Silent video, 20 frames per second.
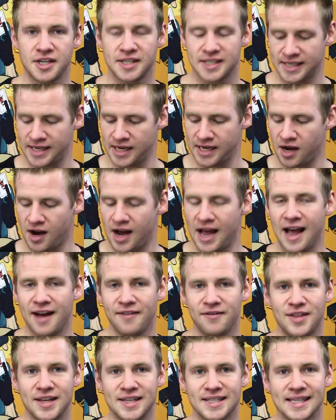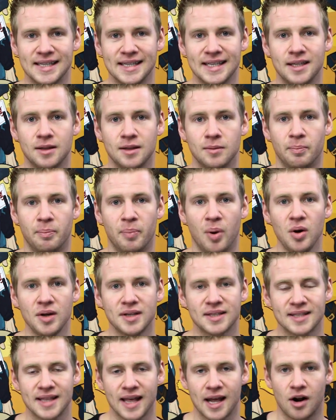can see, I have this little
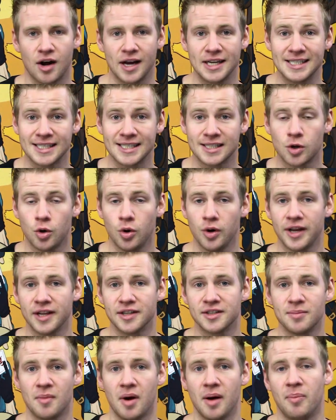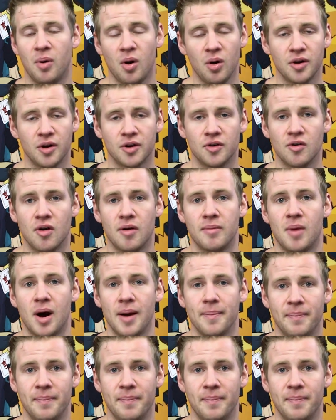box that I just hook into my pocket or on my